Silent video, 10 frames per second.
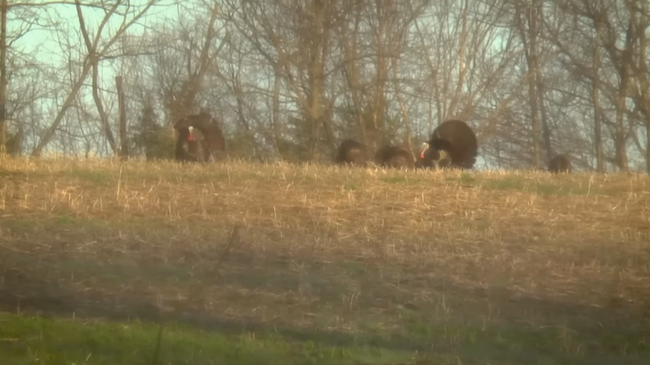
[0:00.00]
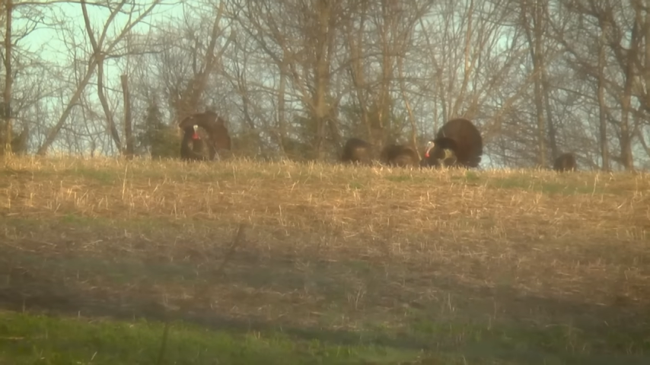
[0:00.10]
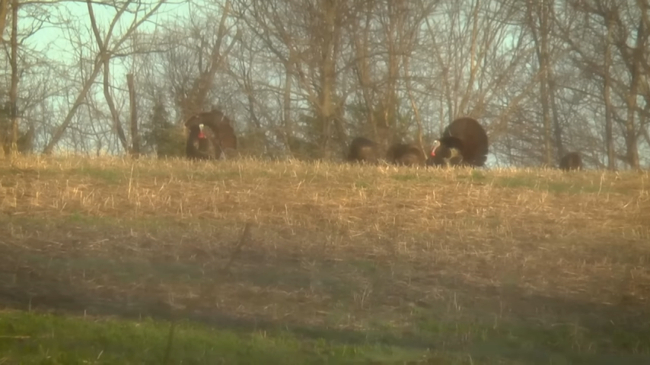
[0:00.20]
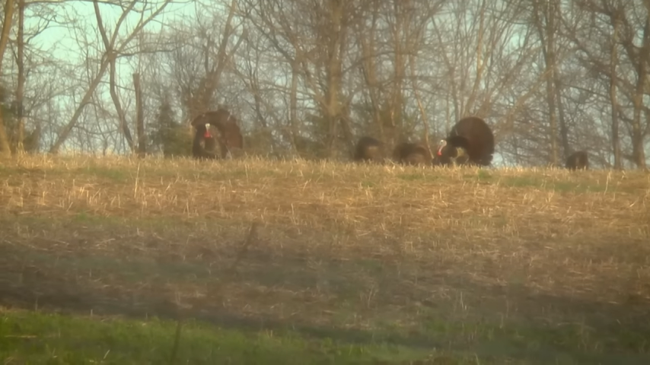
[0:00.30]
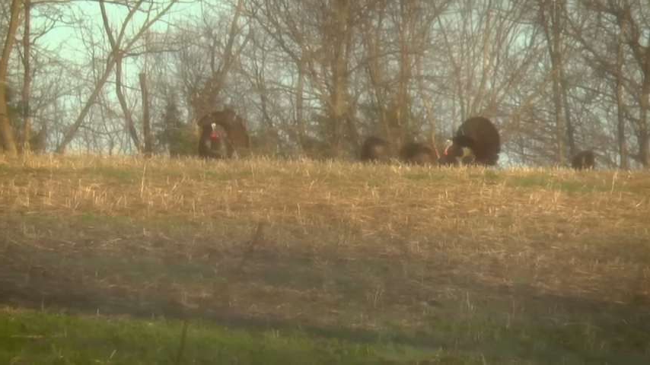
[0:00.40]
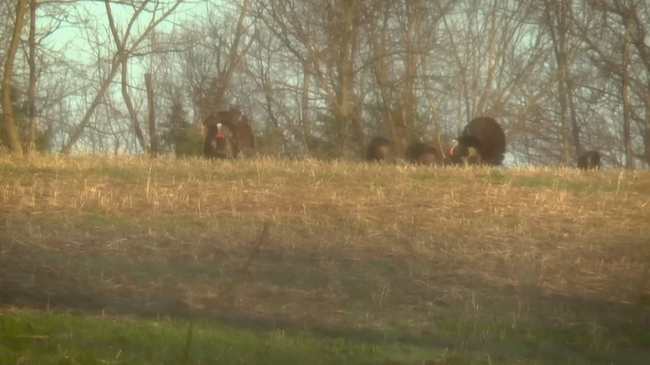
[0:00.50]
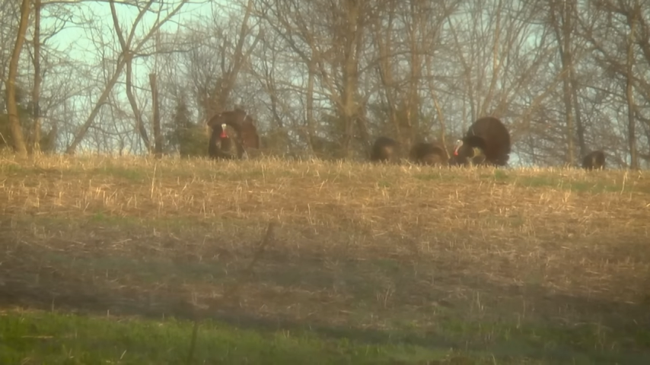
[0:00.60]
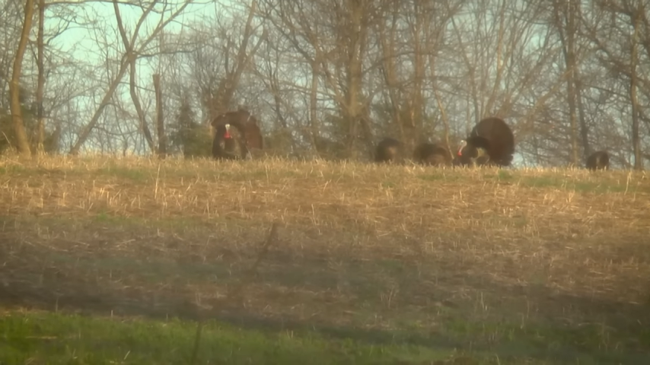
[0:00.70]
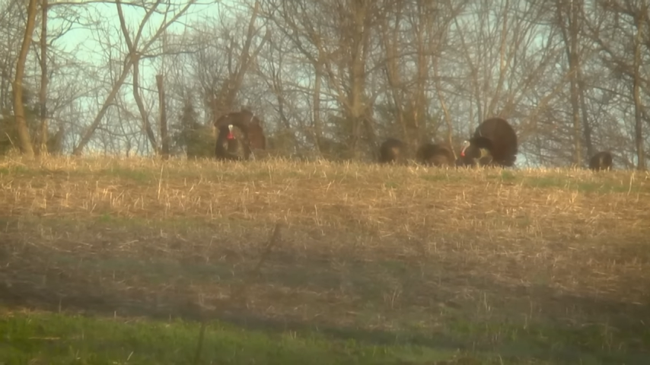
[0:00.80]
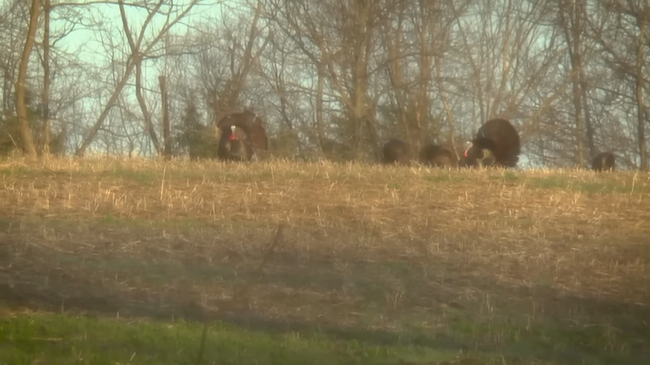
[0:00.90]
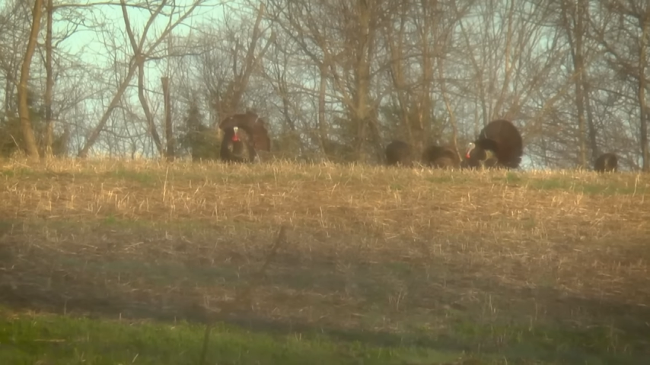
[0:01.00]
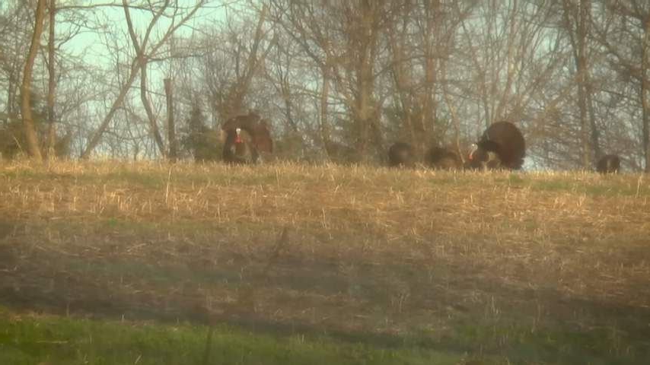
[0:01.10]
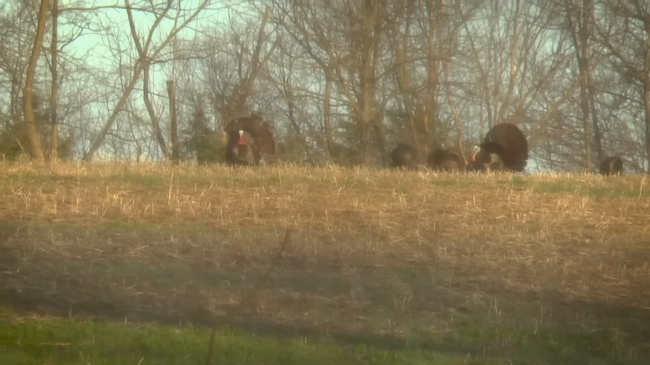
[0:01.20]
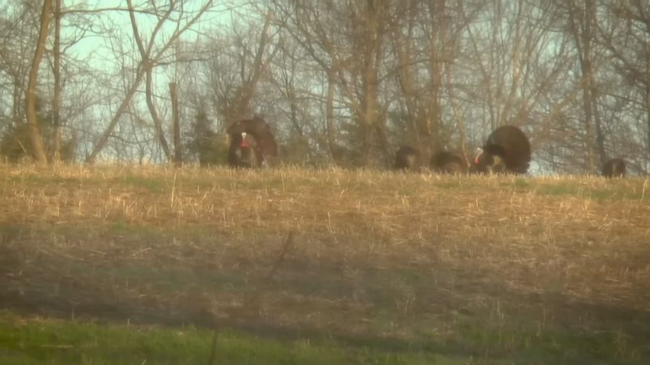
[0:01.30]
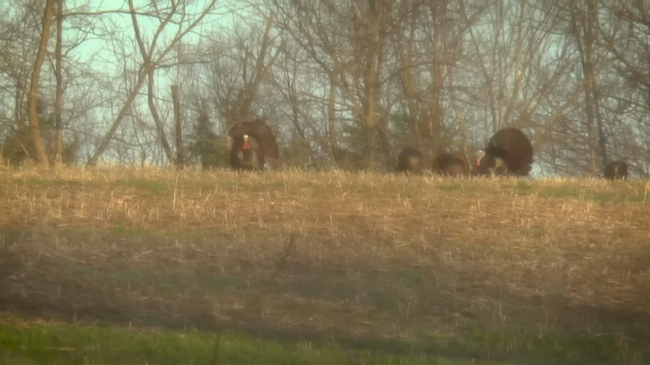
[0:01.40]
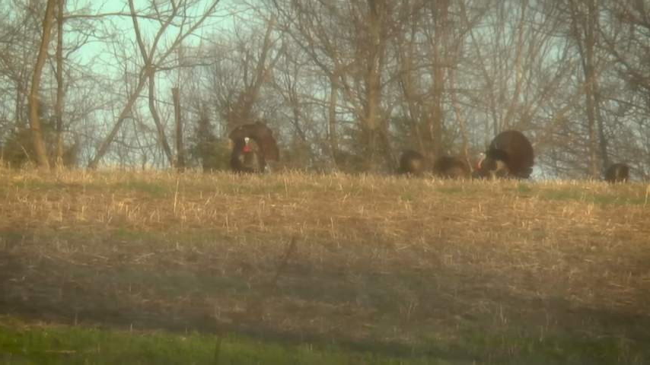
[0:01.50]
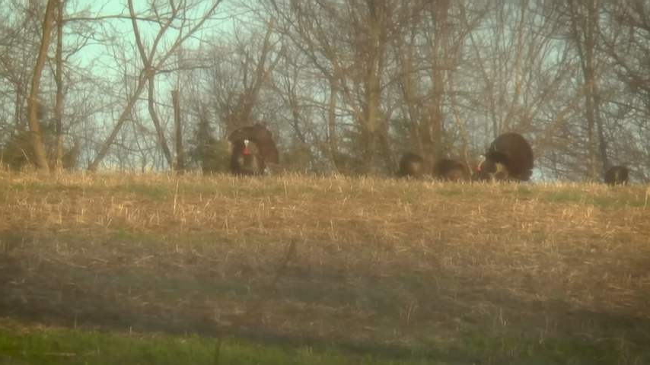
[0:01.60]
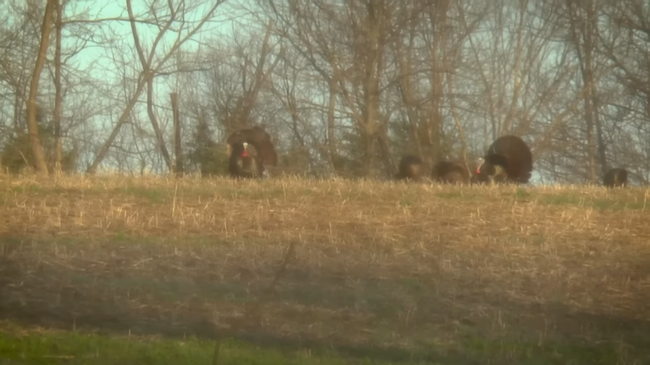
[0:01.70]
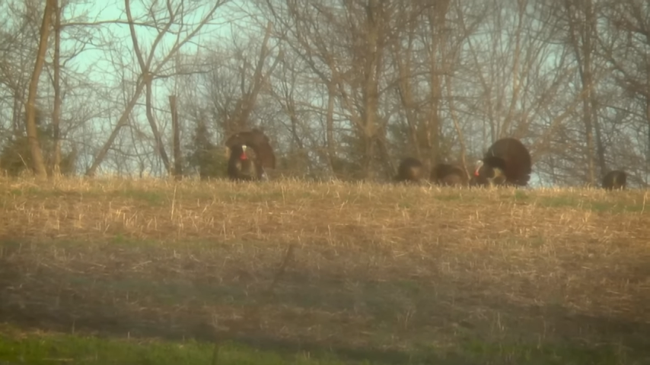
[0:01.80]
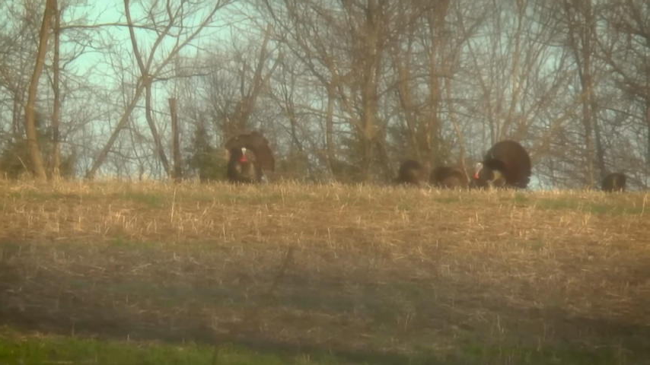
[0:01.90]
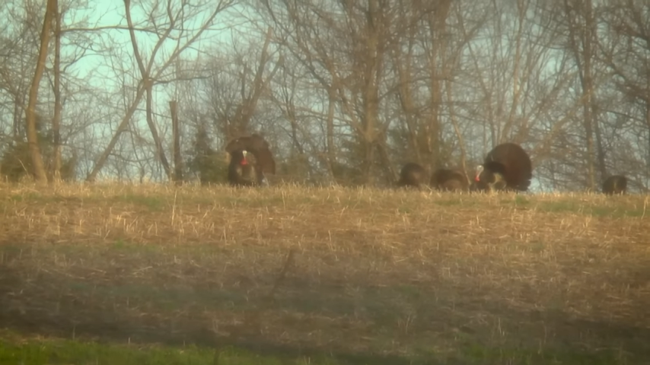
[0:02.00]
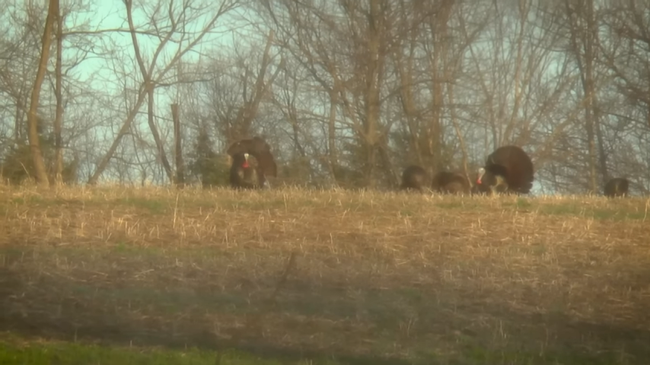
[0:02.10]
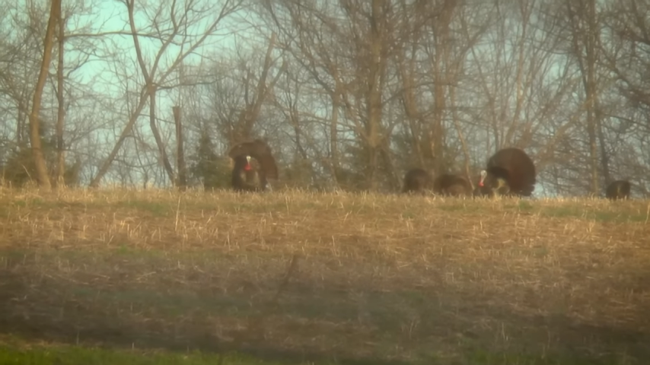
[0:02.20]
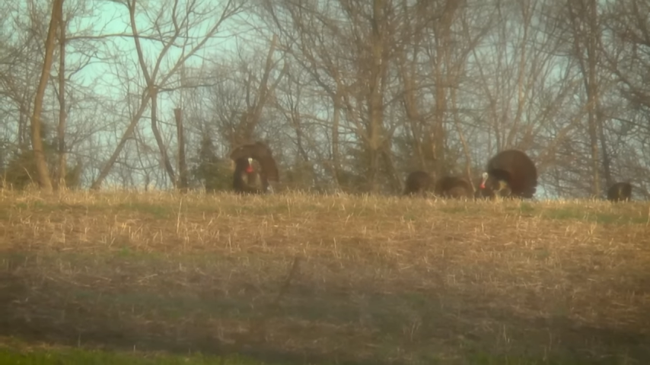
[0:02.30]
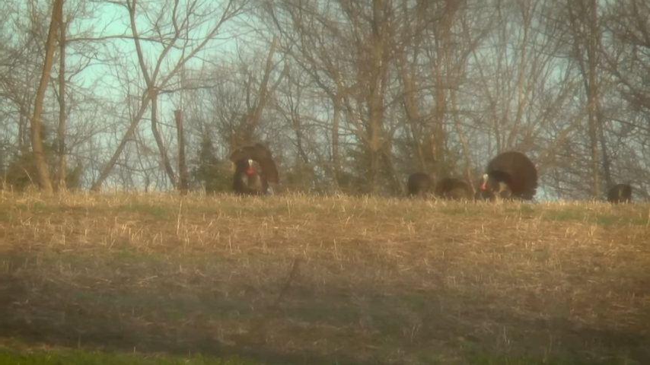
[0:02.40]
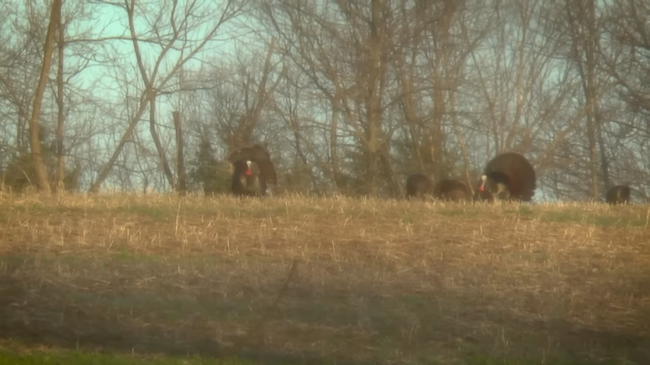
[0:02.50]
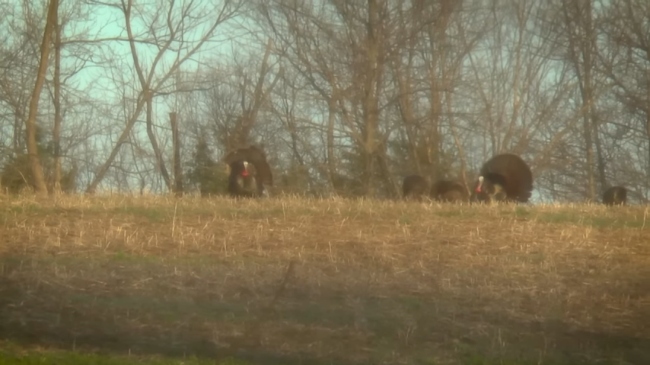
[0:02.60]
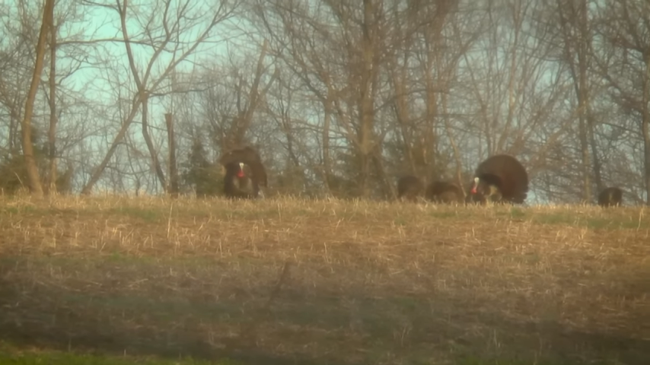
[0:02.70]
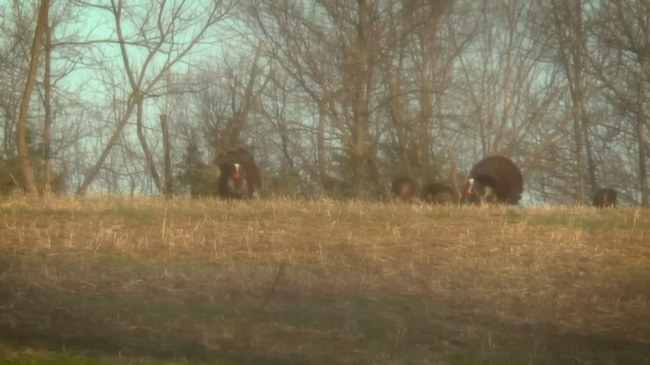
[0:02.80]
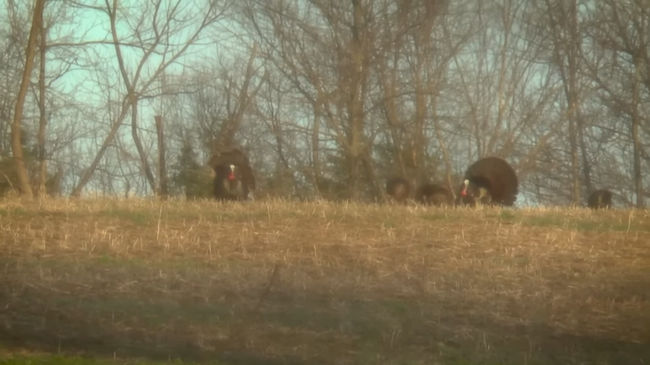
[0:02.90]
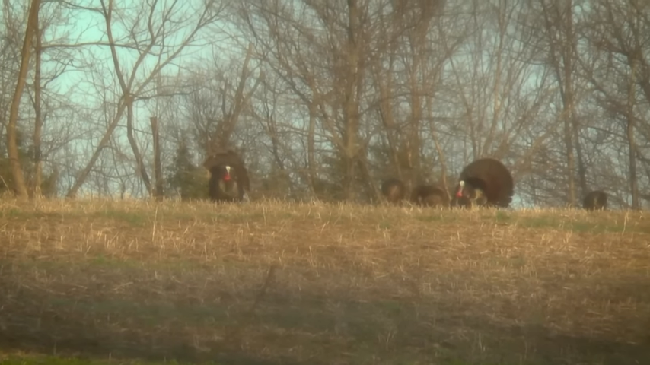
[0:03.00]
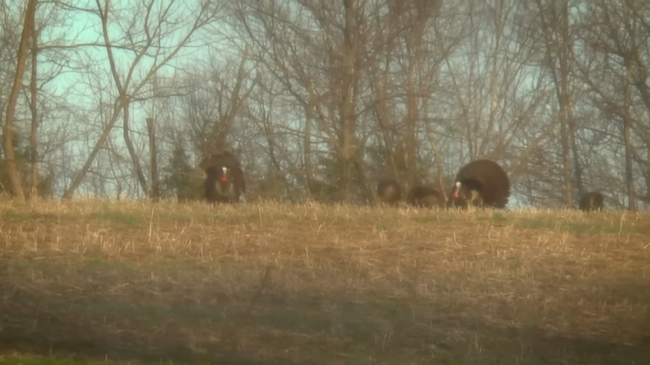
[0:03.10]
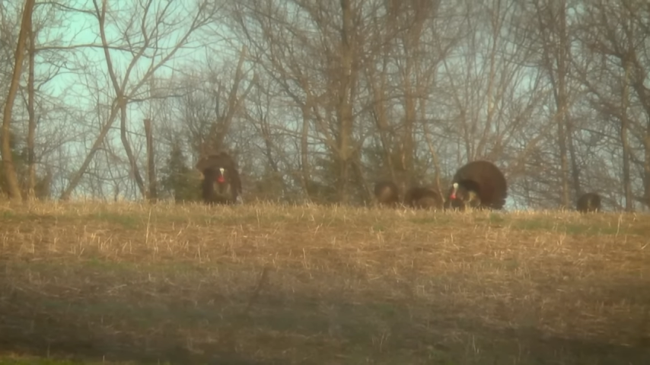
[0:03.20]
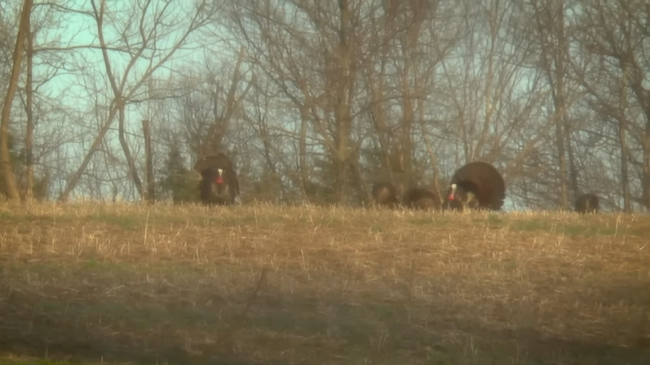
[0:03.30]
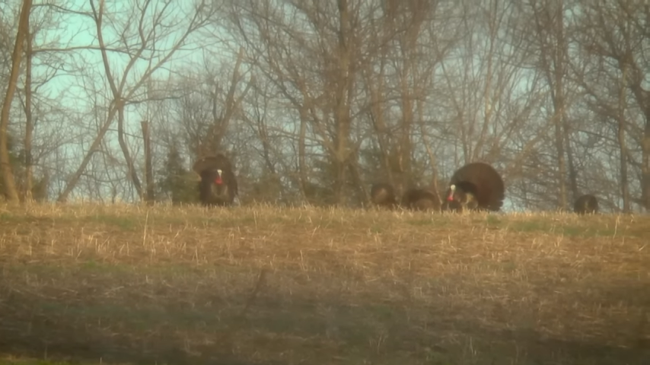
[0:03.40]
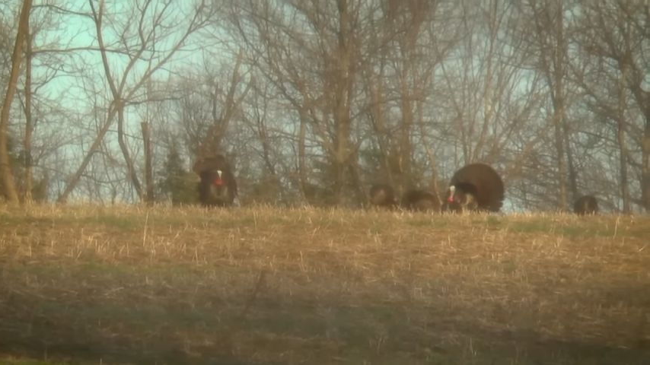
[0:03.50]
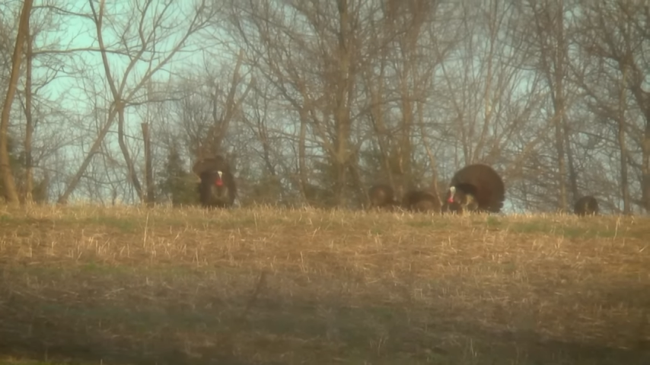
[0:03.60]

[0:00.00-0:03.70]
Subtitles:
Nobody's mouth can be seen.